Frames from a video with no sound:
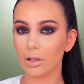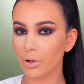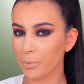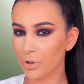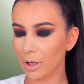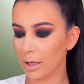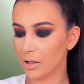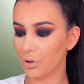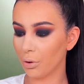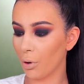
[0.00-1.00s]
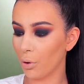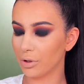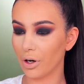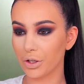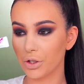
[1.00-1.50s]
the glue I'm using is
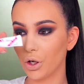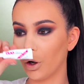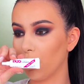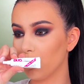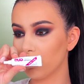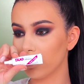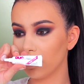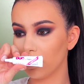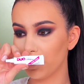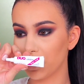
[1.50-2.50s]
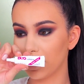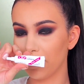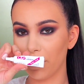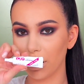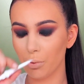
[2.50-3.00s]
Duo Dark Tone, which
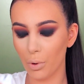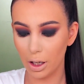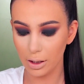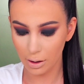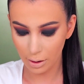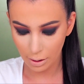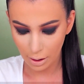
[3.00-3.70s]
is the pink one.